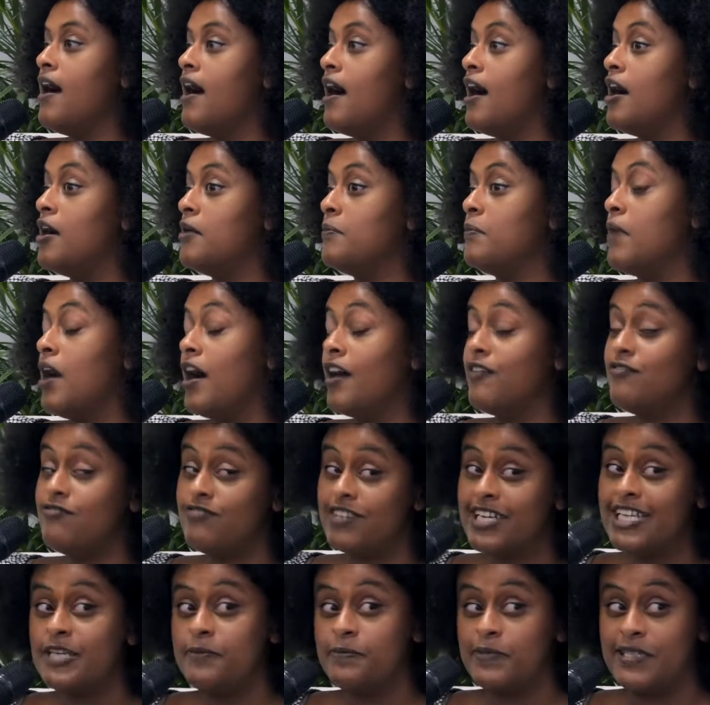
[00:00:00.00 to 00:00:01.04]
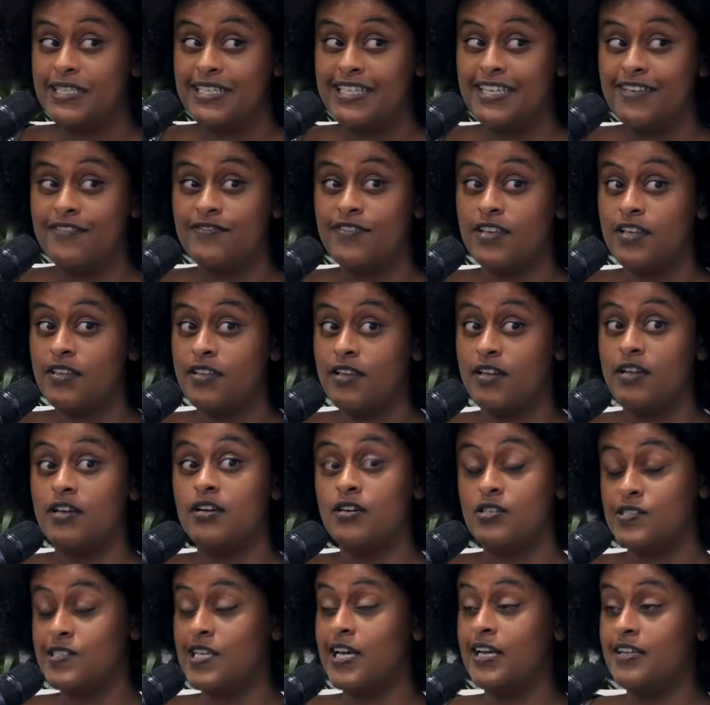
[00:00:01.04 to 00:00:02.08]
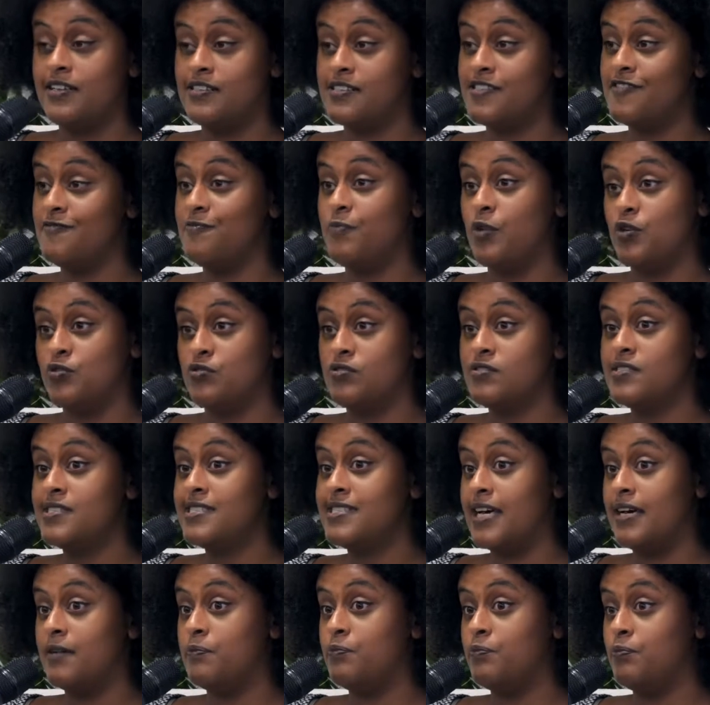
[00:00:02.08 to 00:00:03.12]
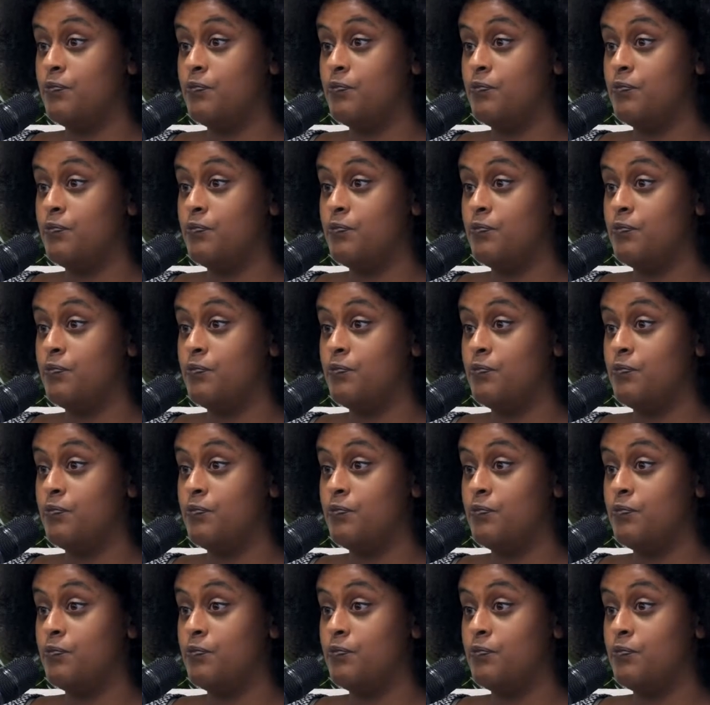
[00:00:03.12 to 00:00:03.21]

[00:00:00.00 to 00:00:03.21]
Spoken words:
I really believe that there are alternative models that